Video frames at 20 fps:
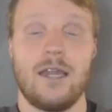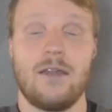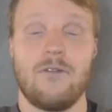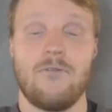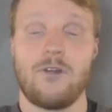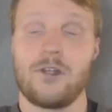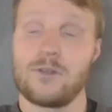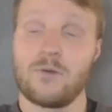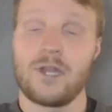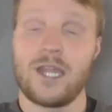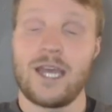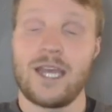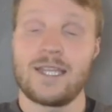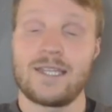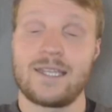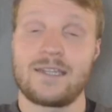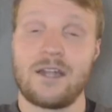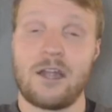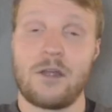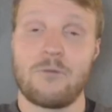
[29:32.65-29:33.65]
First one
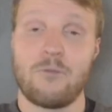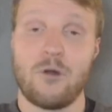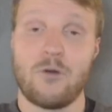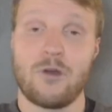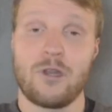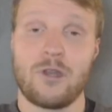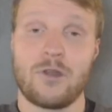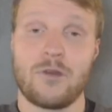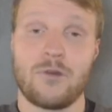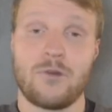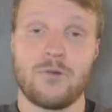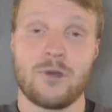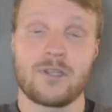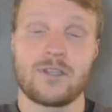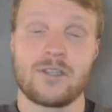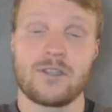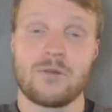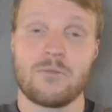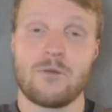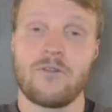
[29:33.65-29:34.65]
is Jared Bowen, who
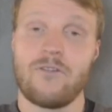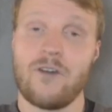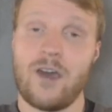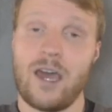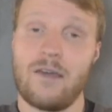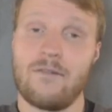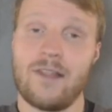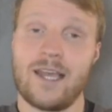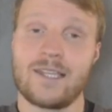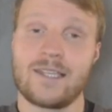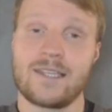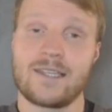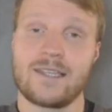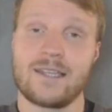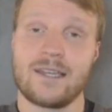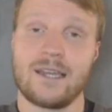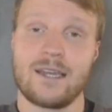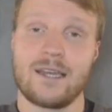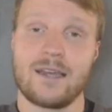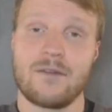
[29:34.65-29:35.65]
was number 5 last
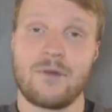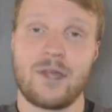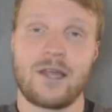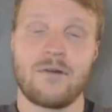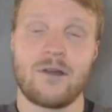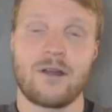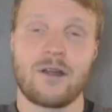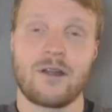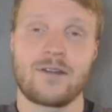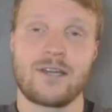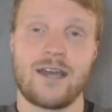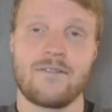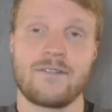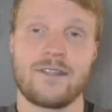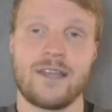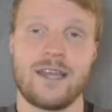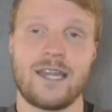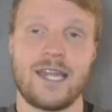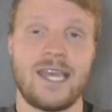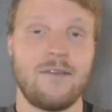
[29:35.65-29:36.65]
weekly wildcard
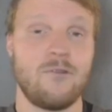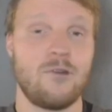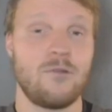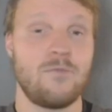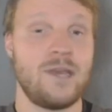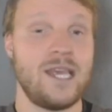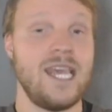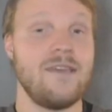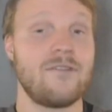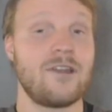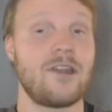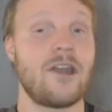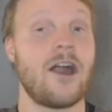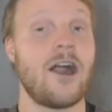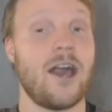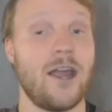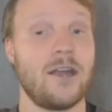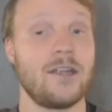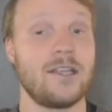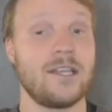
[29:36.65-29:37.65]
draft, and he would be even
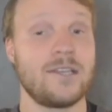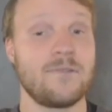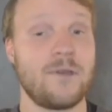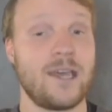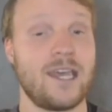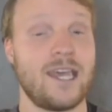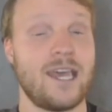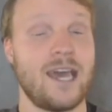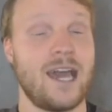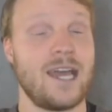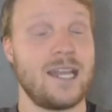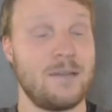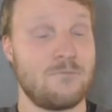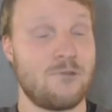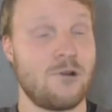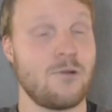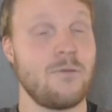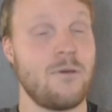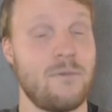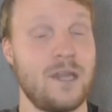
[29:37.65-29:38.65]
higher this week. He'd
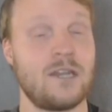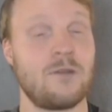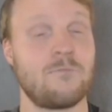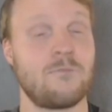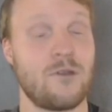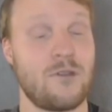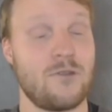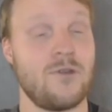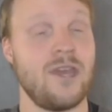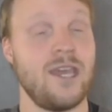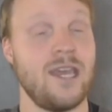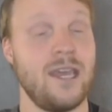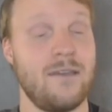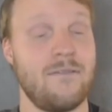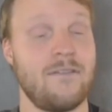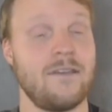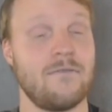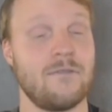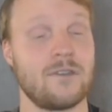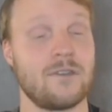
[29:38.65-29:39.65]
probably be number 3
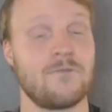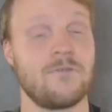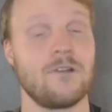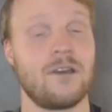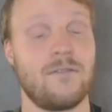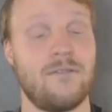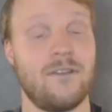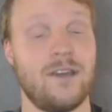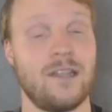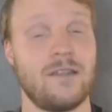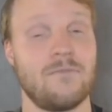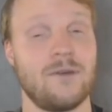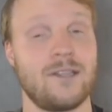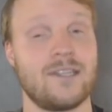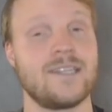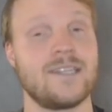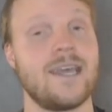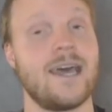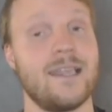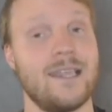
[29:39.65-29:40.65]
if he was fully fit,
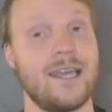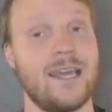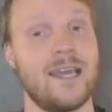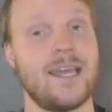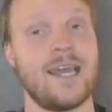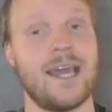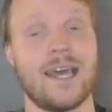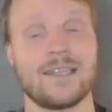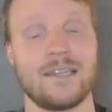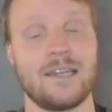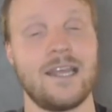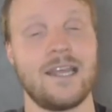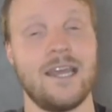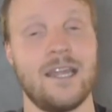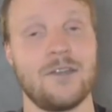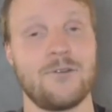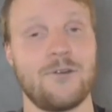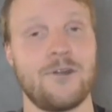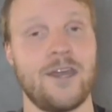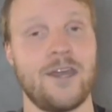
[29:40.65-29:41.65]
but sadly he has a knee
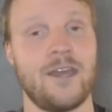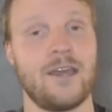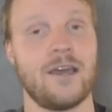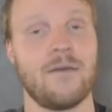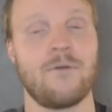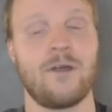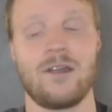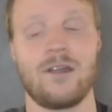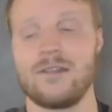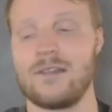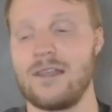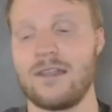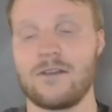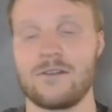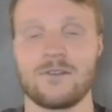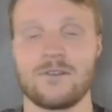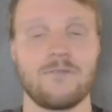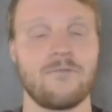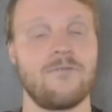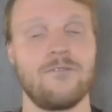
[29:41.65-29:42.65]
injury. Apparently
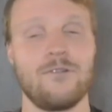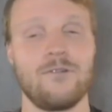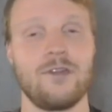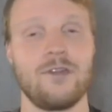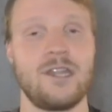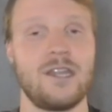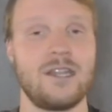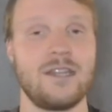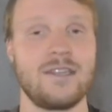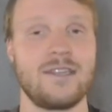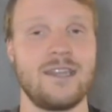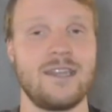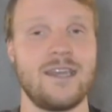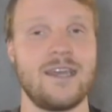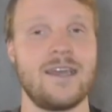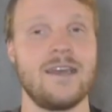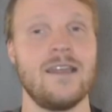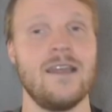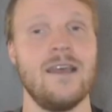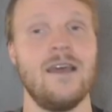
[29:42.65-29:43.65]
there's some fluid in his
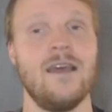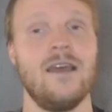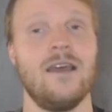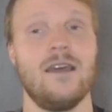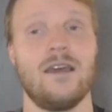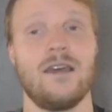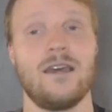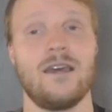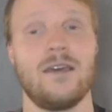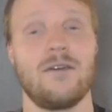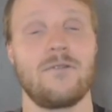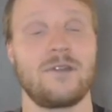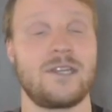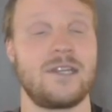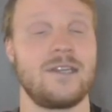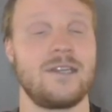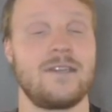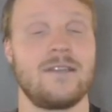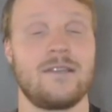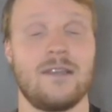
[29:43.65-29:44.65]
knee,
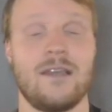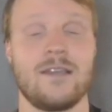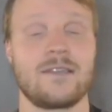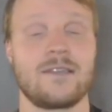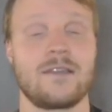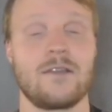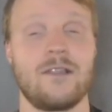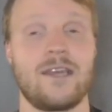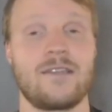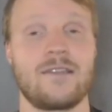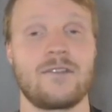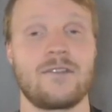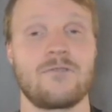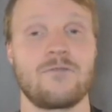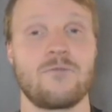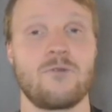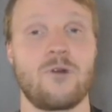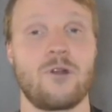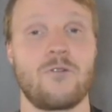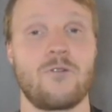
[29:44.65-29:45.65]
which is the latest
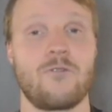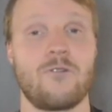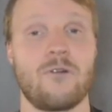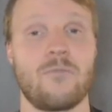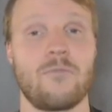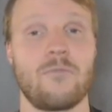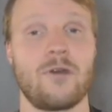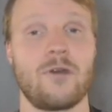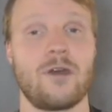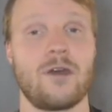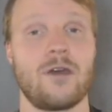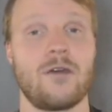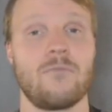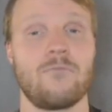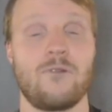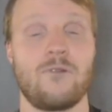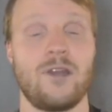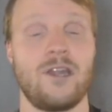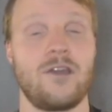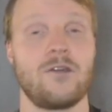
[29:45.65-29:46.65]
report from a
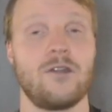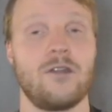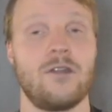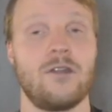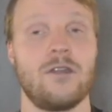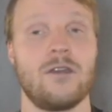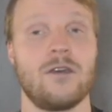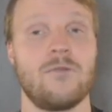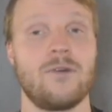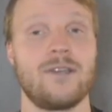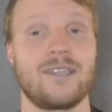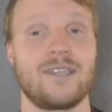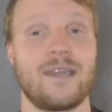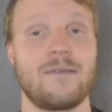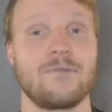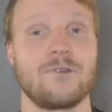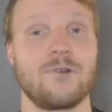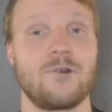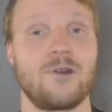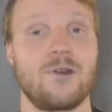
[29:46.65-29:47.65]
pretty good West Ham
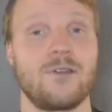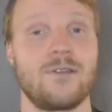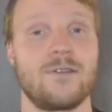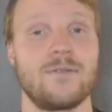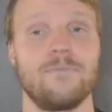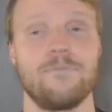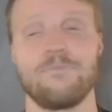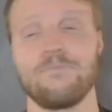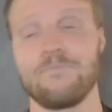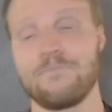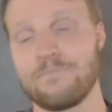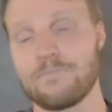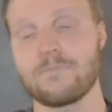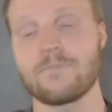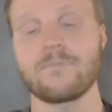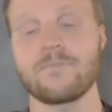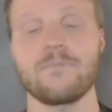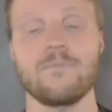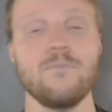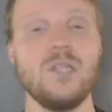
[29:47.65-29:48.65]
source.
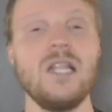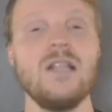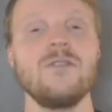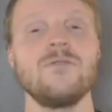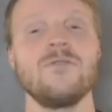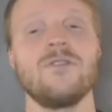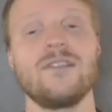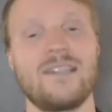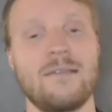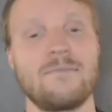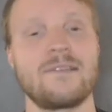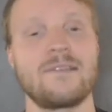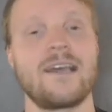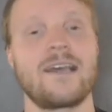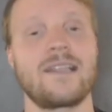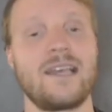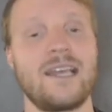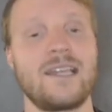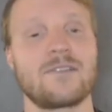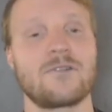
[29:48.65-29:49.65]
It seems
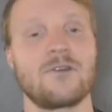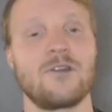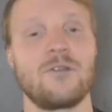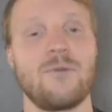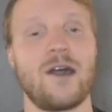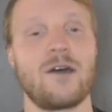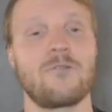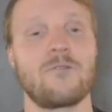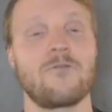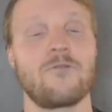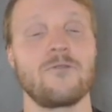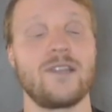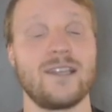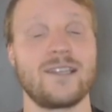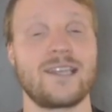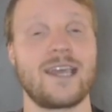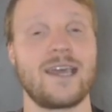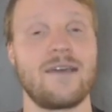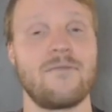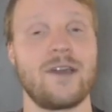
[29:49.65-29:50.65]
likely he's going to be out for
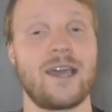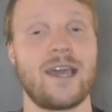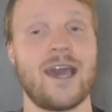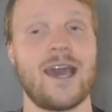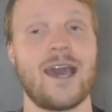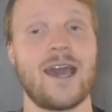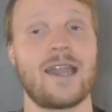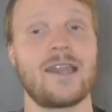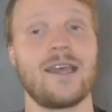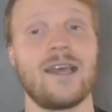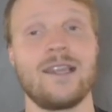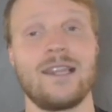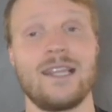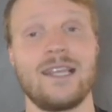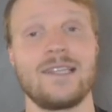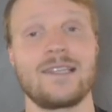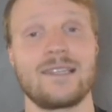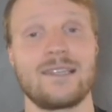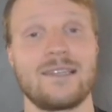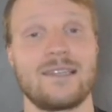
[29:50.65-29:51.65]
this game week and at
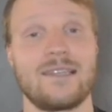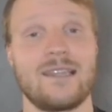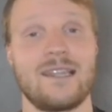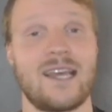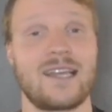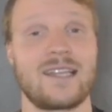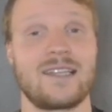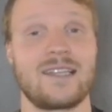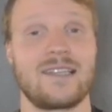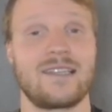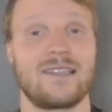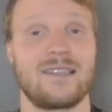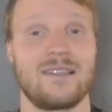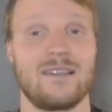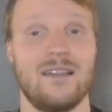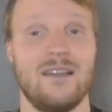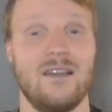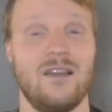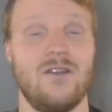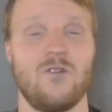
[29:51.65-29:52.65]
least the next,
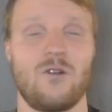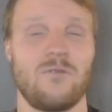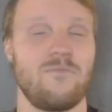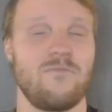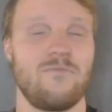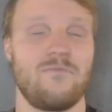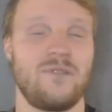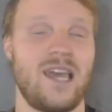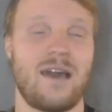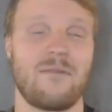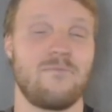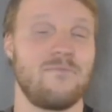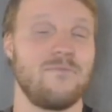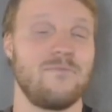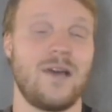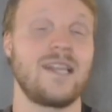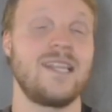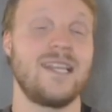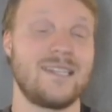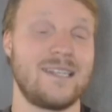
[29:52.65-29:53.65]

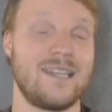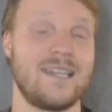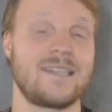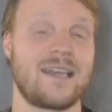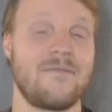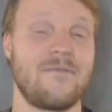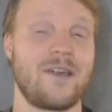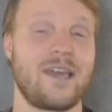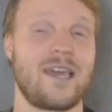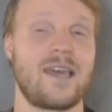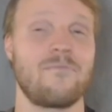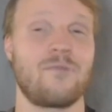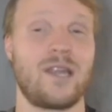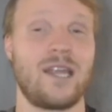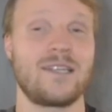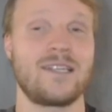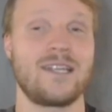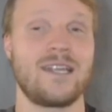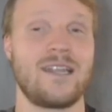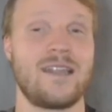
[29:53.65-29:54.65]
at least this game week and
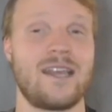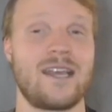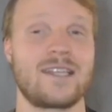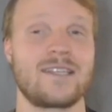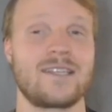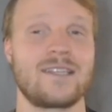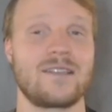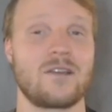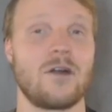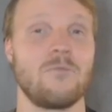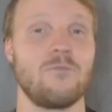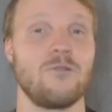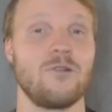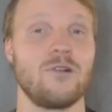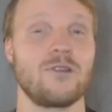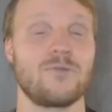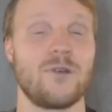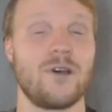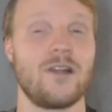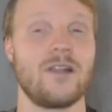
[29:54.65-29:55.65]
potentially the next couple
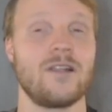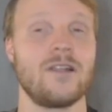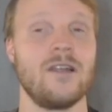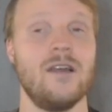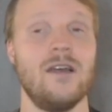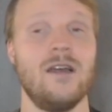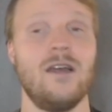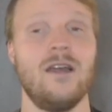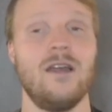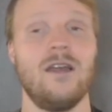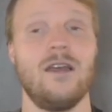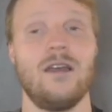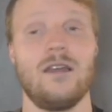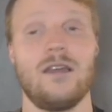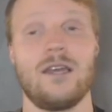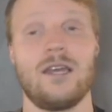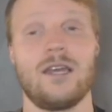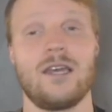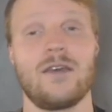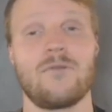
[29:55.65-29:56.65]
as well,
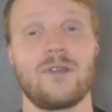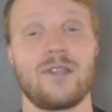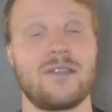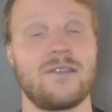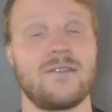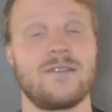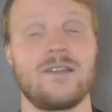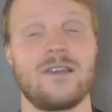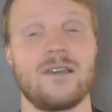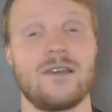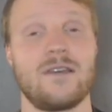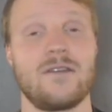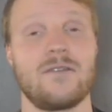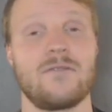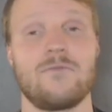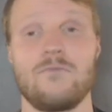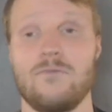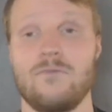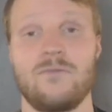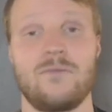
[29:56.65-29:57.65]
with
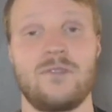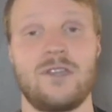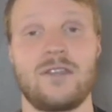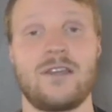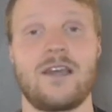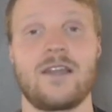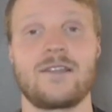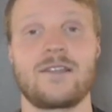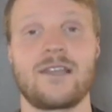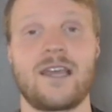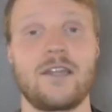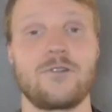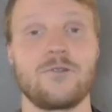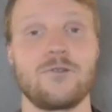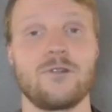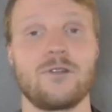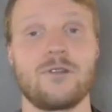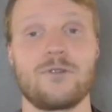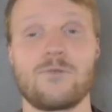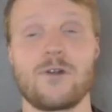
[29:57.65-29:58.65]
the tight
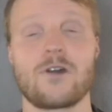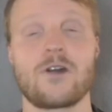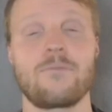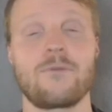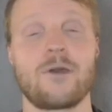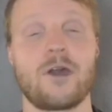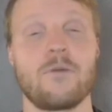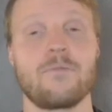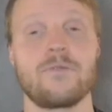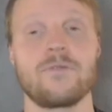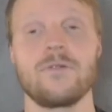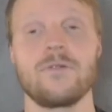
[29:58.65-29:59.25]
schedule as well coming up.